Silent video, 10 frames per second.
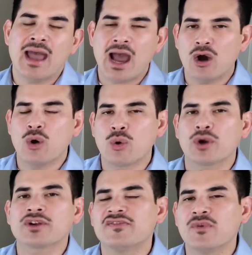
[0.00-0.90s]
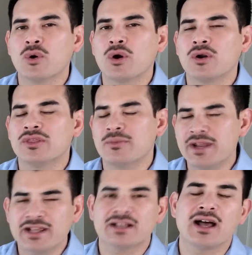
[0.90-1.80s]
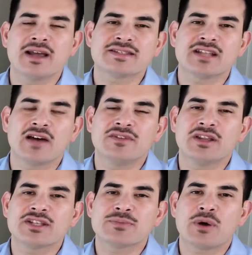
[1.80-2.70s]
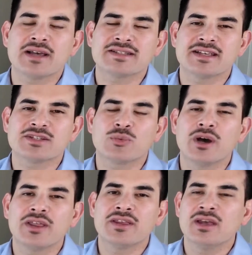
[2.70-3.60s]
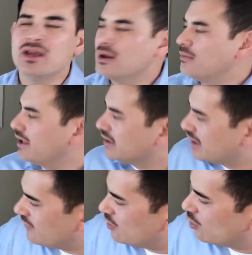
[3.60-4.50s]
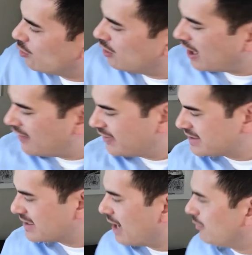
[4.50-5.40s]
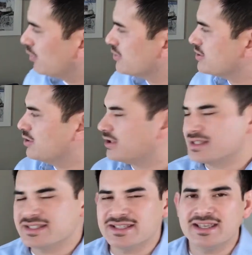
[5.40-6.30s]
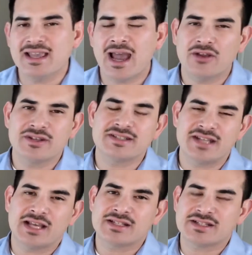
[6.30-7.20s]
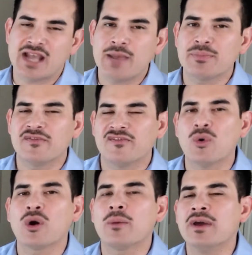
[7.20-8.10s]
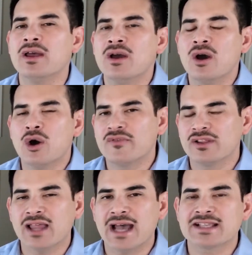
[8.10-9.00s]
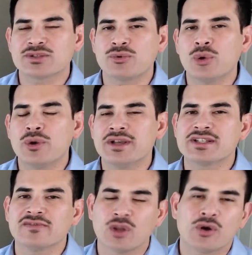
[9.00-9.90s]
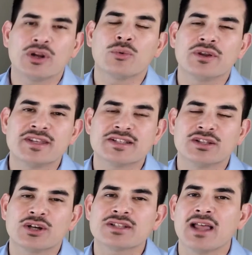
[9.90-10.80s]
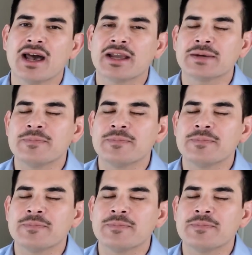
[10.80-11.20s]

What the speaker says: how it worked for the many clients that I've done this process with, and give you a real life example so you could see how this takes shape and form over the last 3 weeks of learning what this looks like.